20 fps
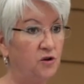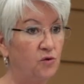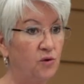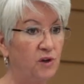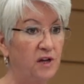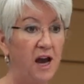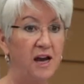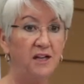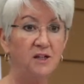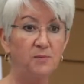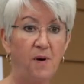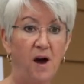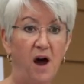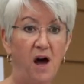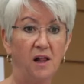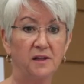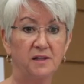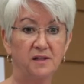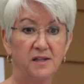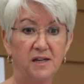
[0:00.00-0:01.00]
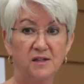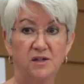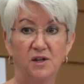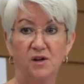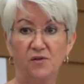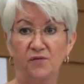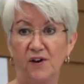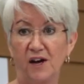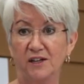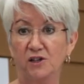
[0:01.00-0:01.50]
and creates policies
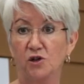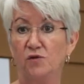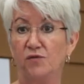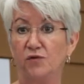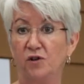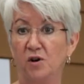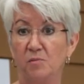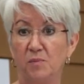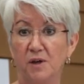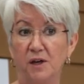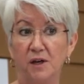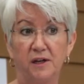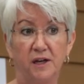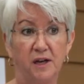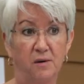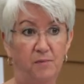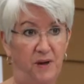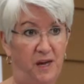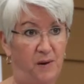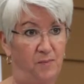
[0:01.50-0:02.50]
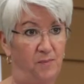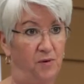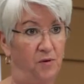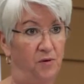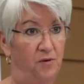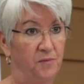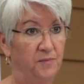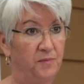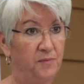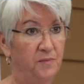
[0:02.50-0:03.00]
that affect over 1 million
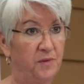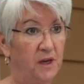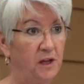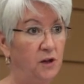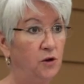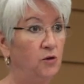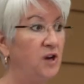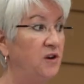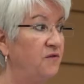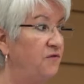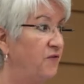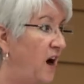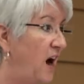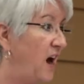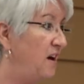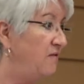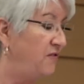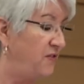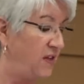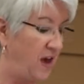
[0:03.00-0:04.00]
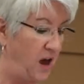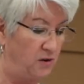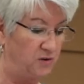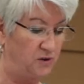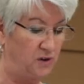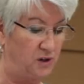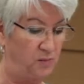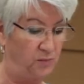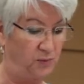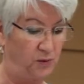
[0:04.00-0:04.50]
people, including
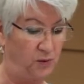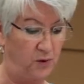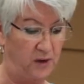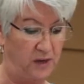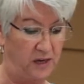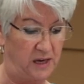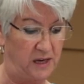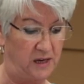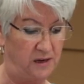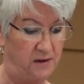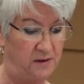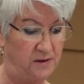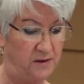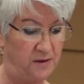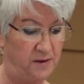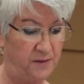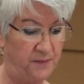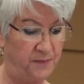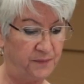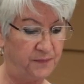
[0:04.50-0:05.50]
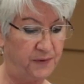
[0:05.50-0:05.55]
5,000 employees.